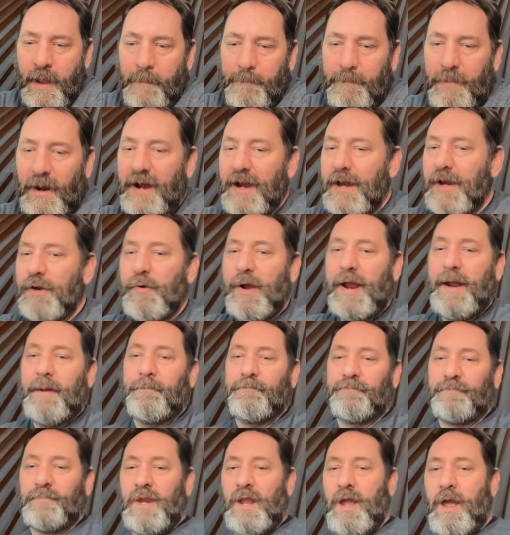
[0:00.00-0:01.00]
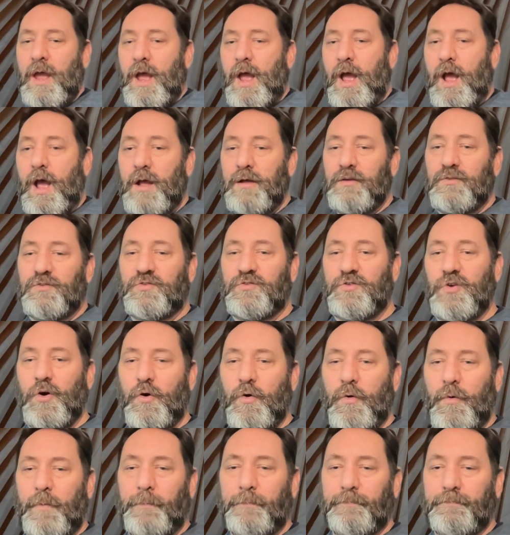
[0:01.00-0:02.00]
But anyway,
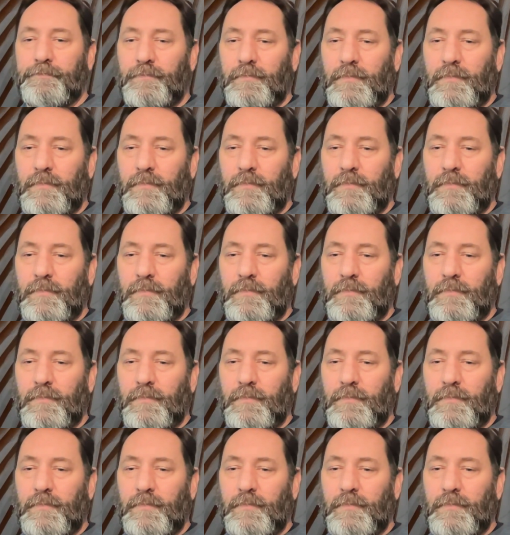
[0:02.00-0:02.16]
so